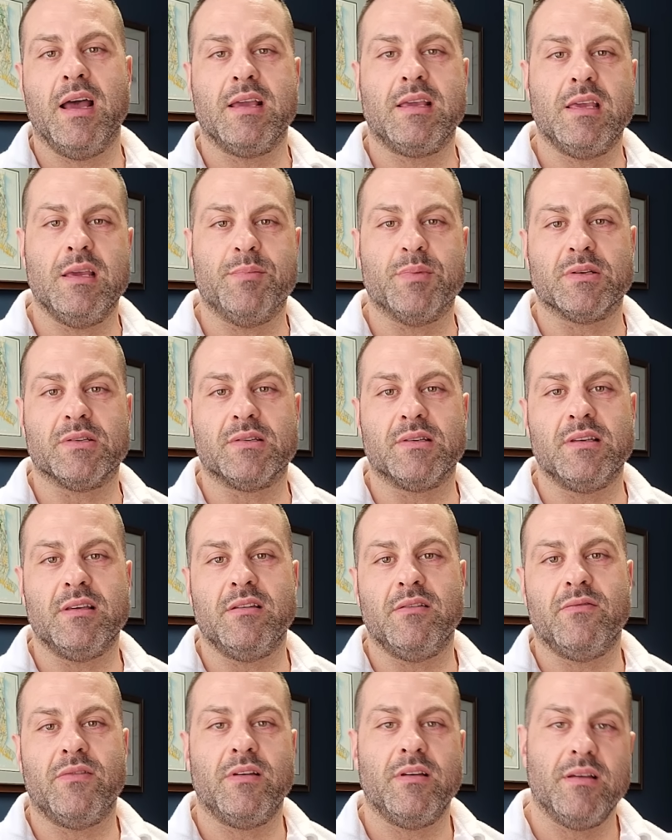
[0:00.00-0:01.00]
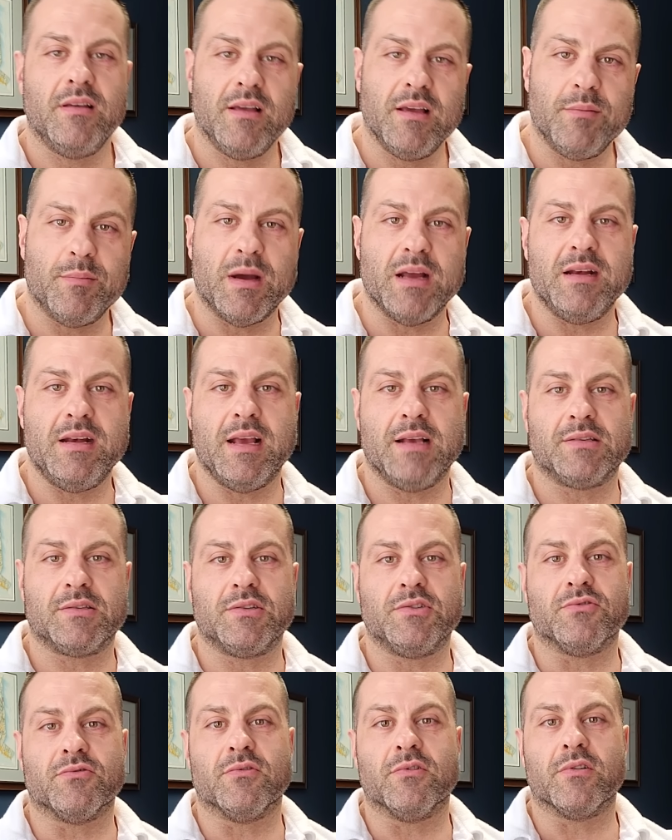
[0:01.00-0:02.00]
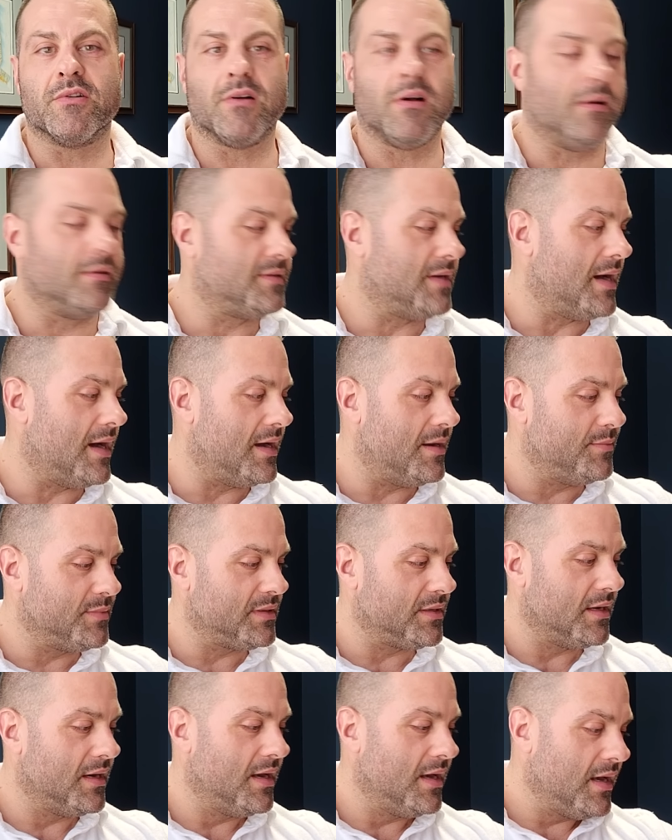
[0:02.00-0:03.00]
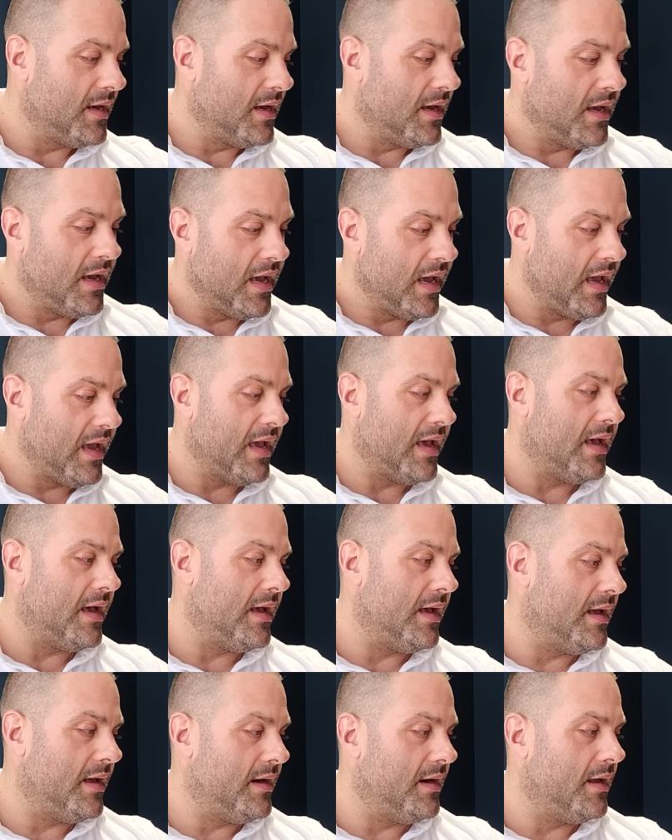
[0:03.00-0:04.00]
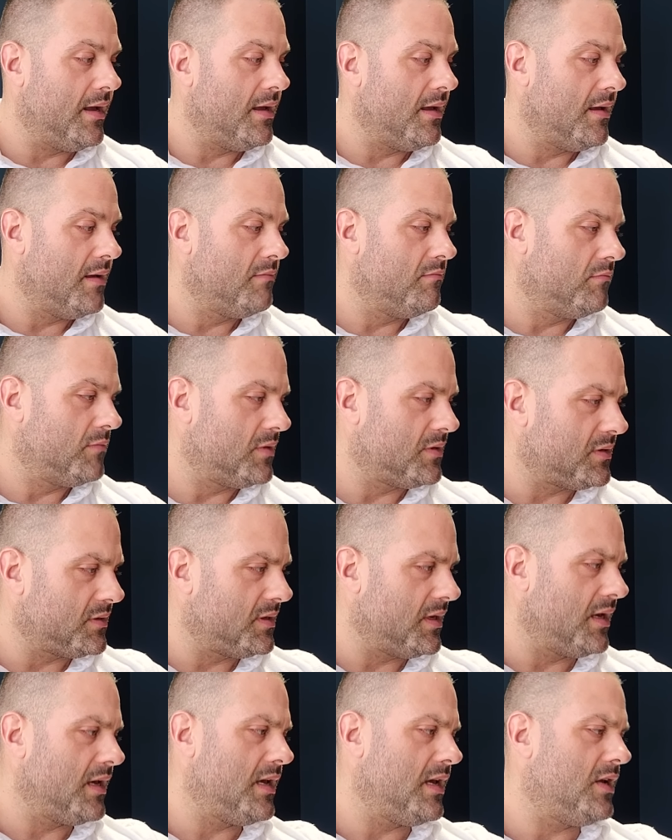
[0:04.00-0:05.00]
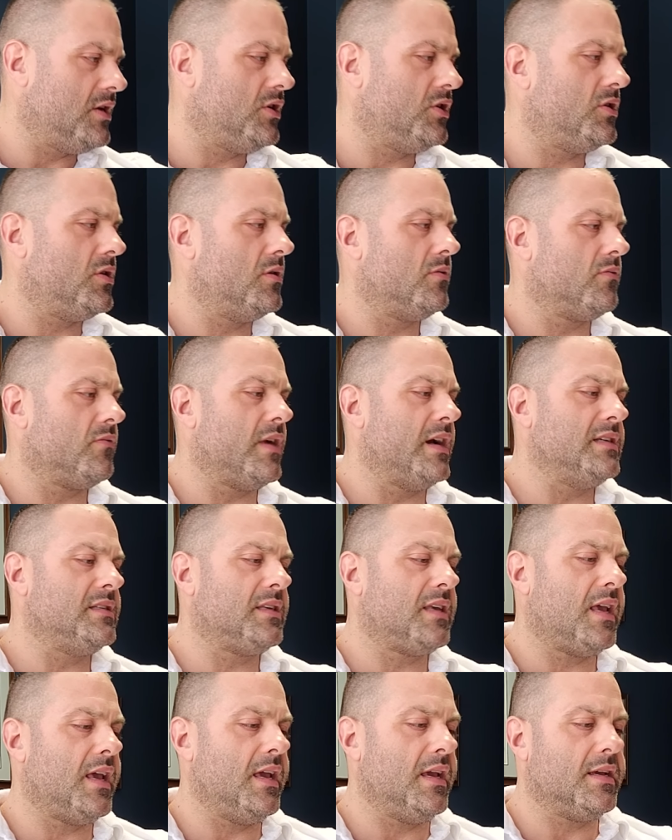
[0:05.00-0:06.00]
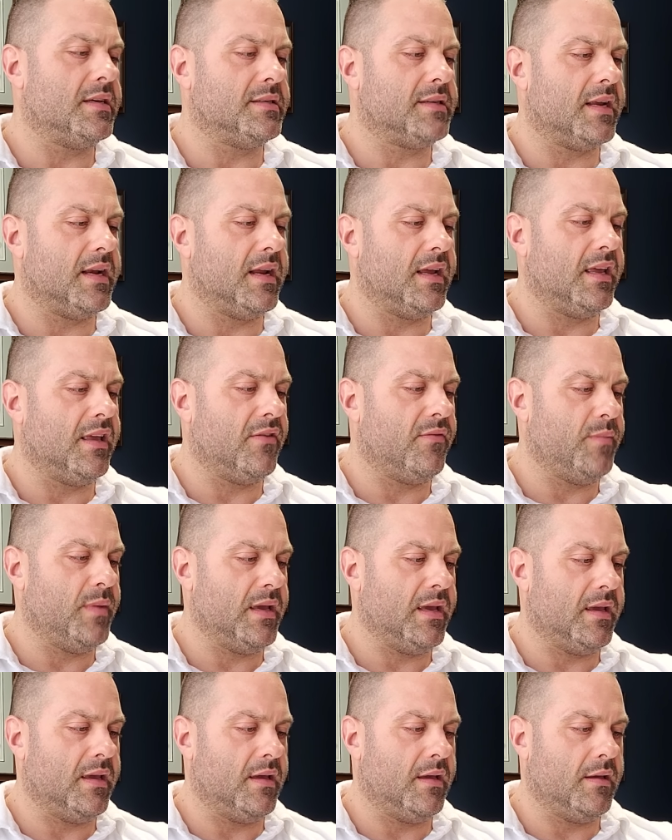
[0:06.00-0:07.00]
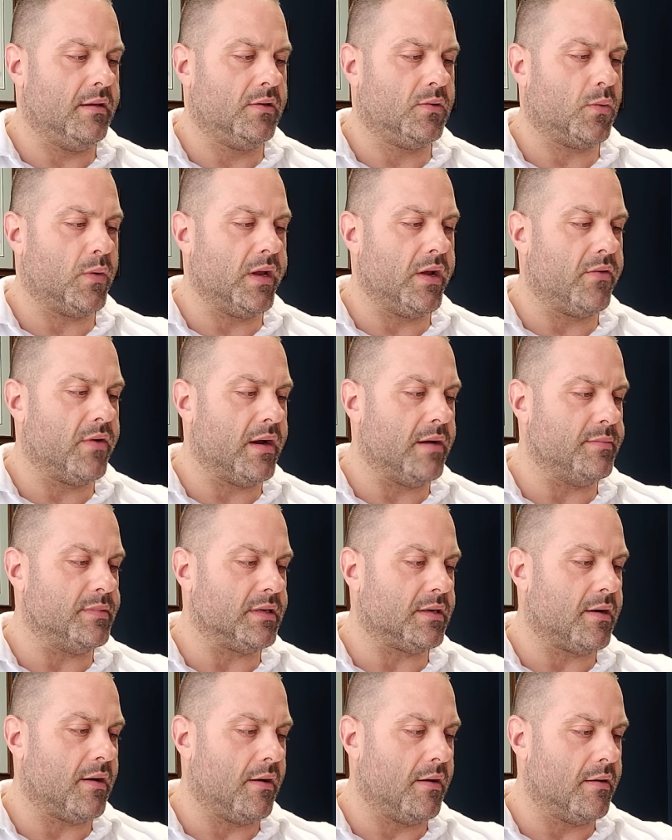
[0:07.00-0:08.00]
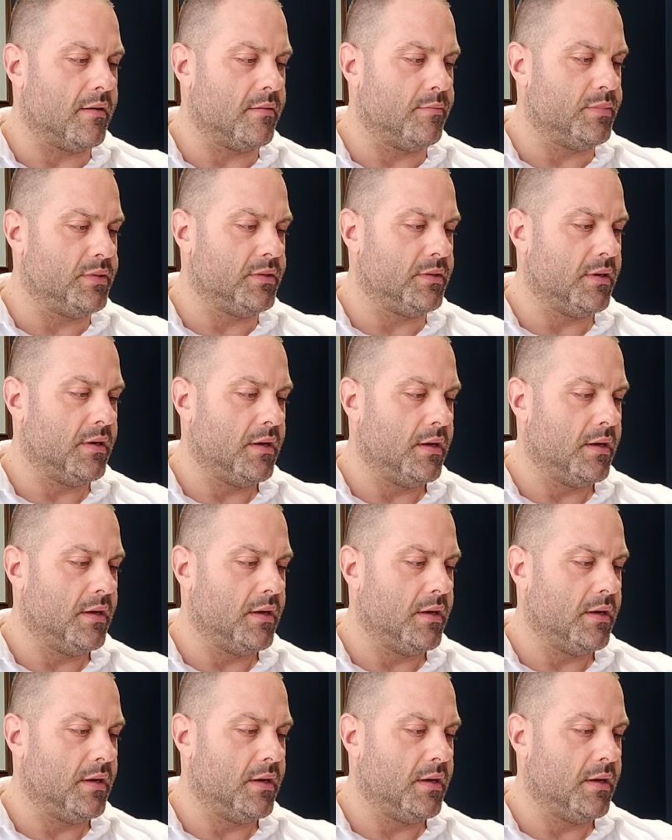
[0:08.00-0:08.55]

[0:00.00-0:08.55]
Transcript: I keep a sleeve in my desk drawer at all times. And let's see, each rice cake is gonna give me twenty grams of carbs.